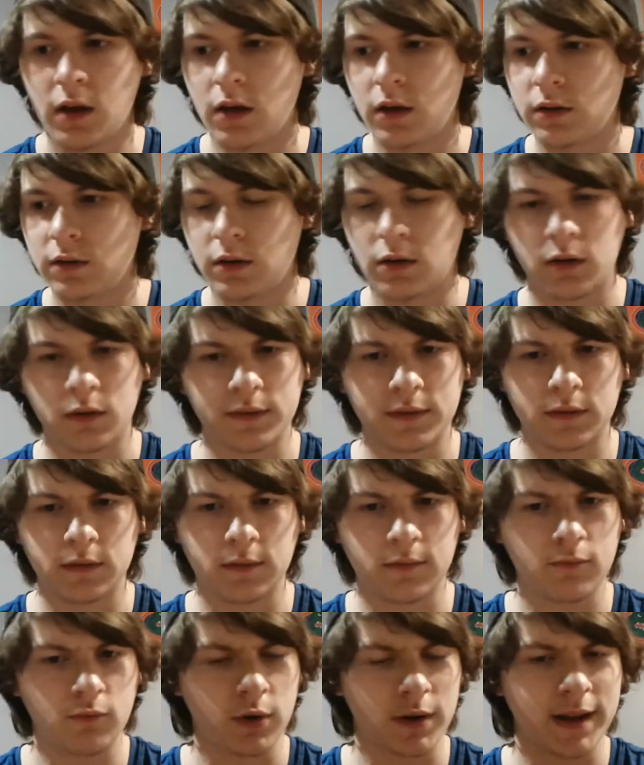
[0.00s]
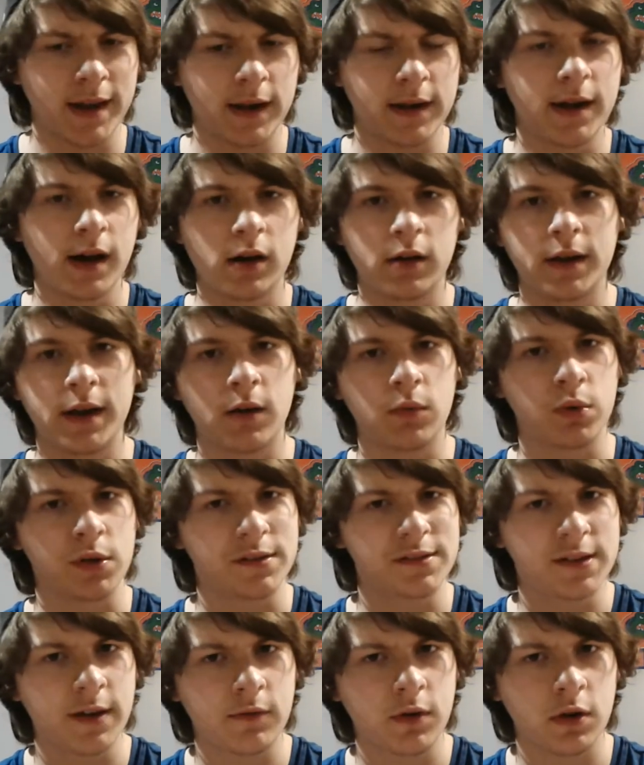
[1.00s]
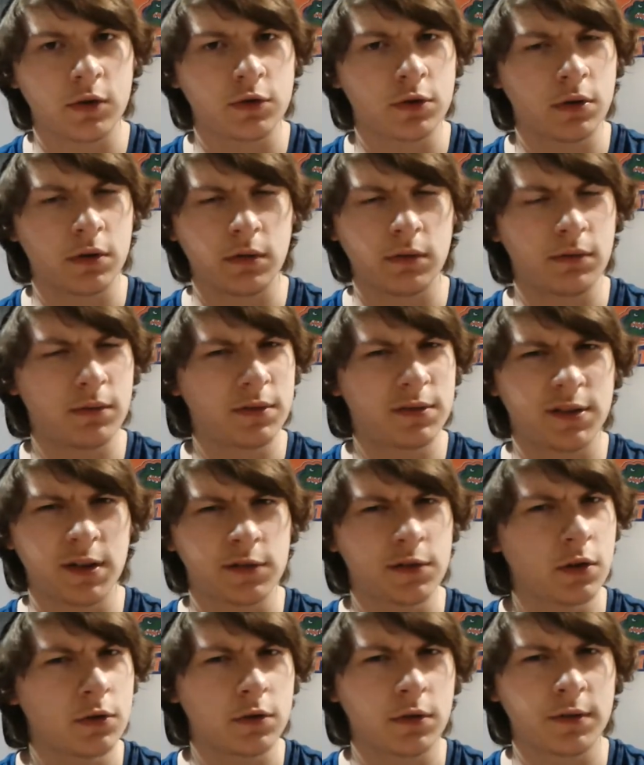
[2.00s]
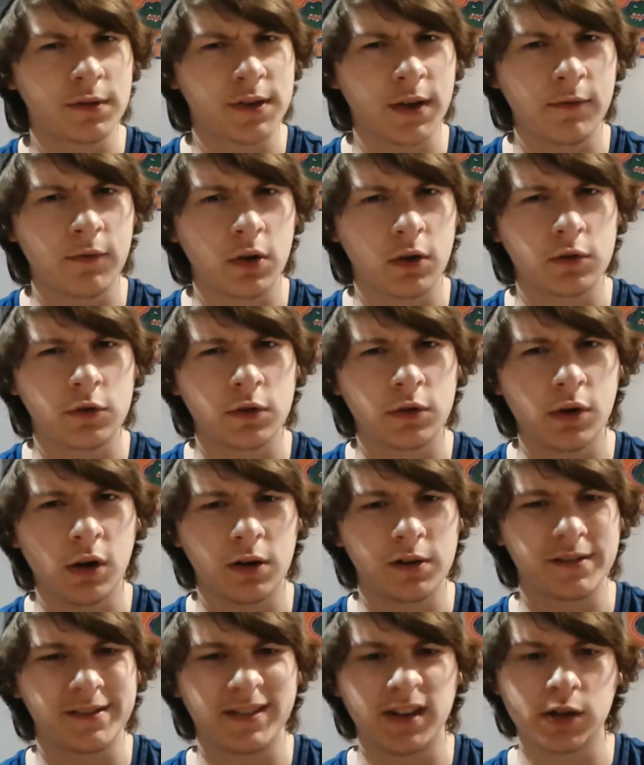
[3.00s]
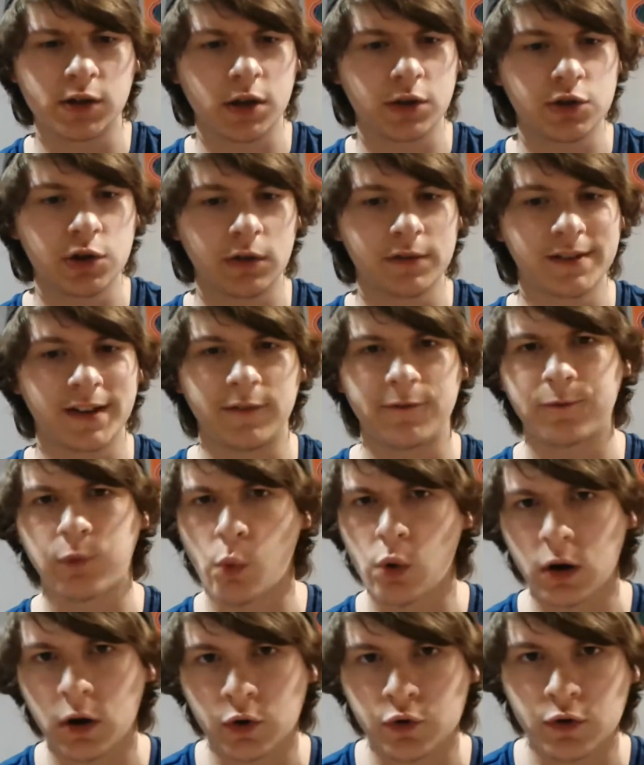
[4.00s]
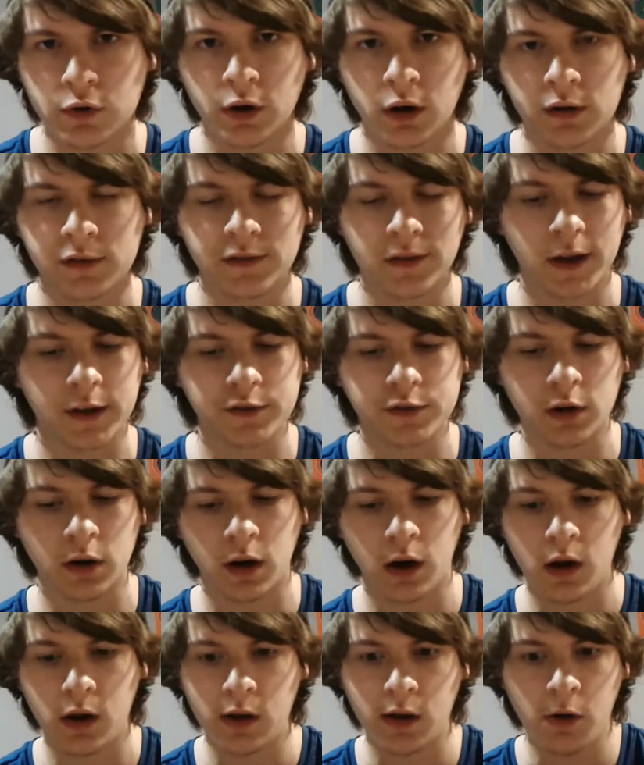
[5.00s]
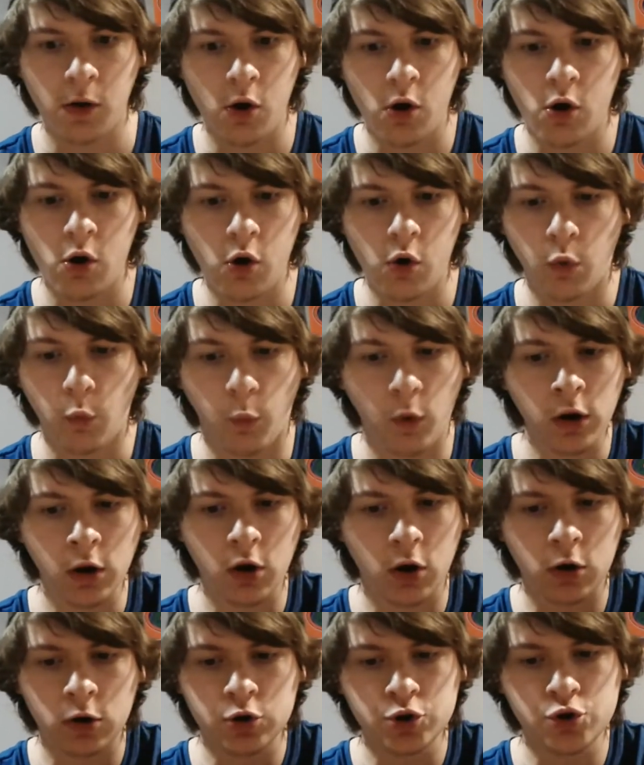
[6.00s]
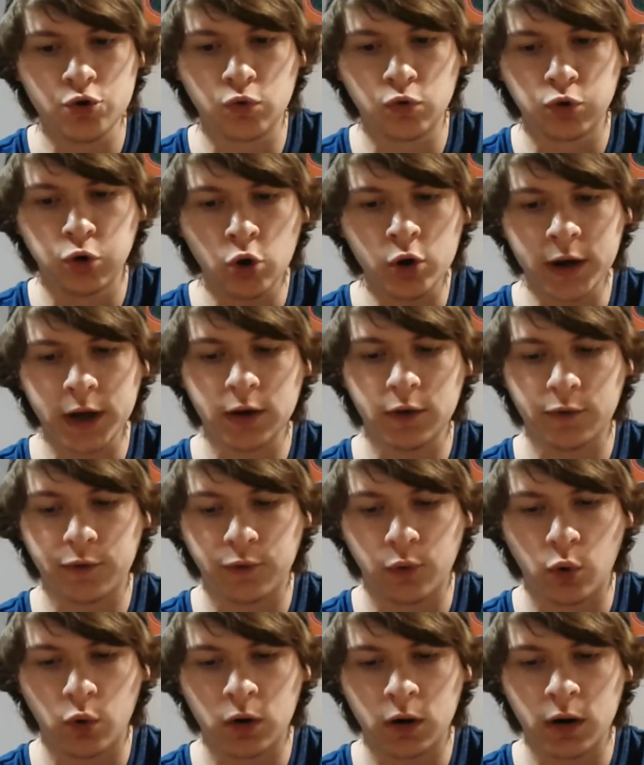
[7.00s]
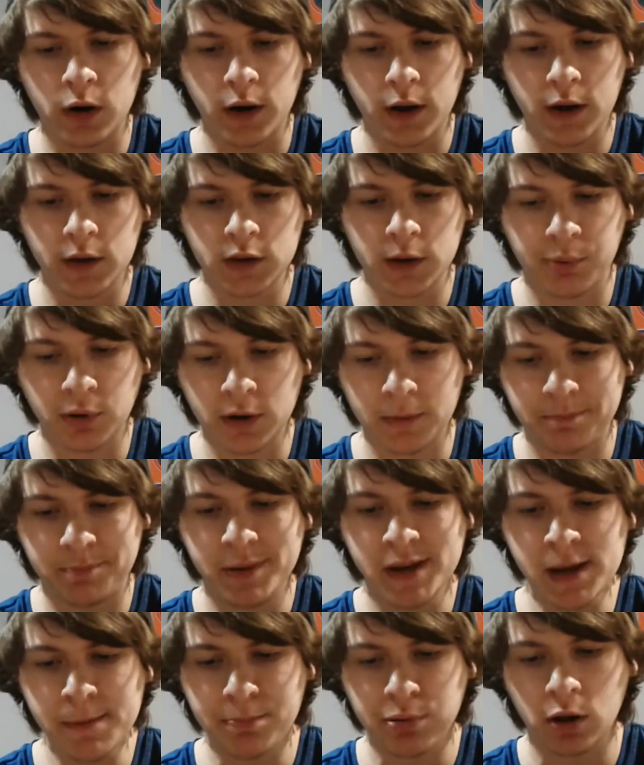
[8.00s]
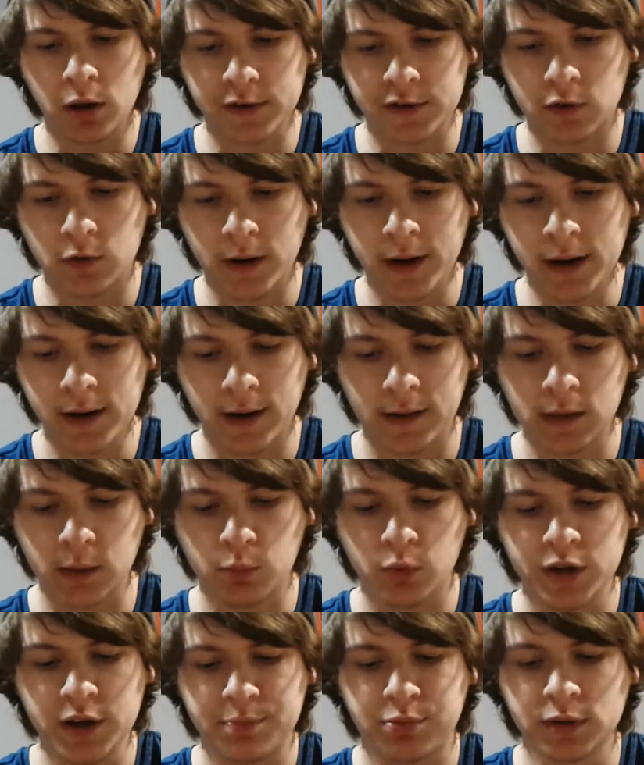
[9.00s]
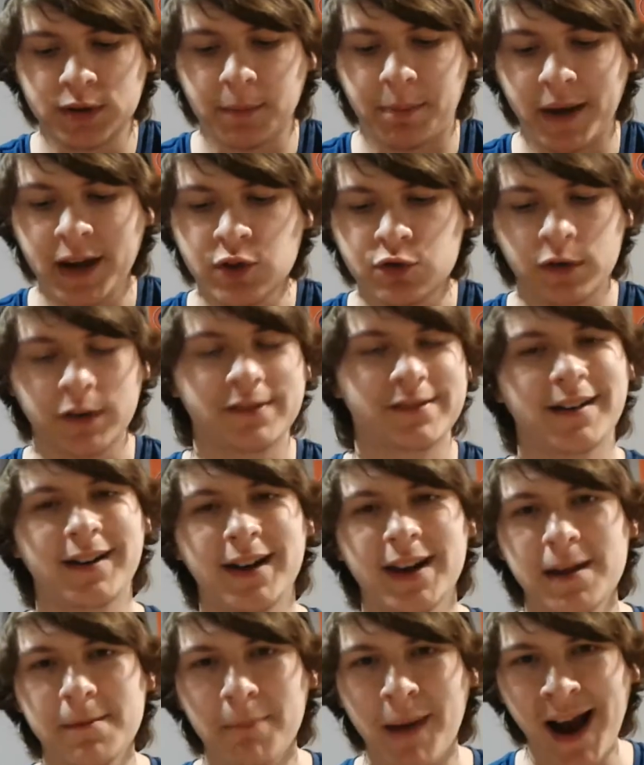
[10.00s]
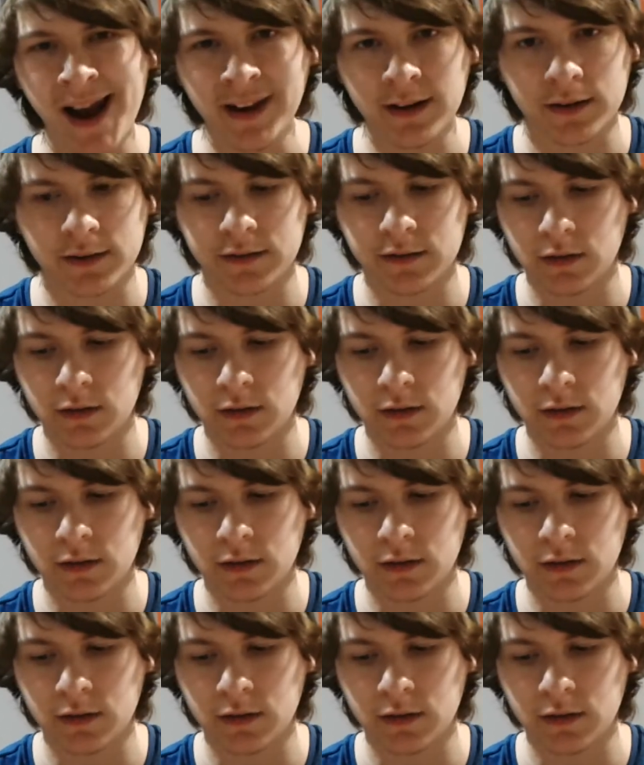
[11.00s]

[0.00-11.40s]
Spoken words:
You know, well, Kenny Golladay had, 600 and 700 yards. T.J. Jones had 400 yards last year. What are you looking for to put a B+ grade on them when you put the Patriots in an A-?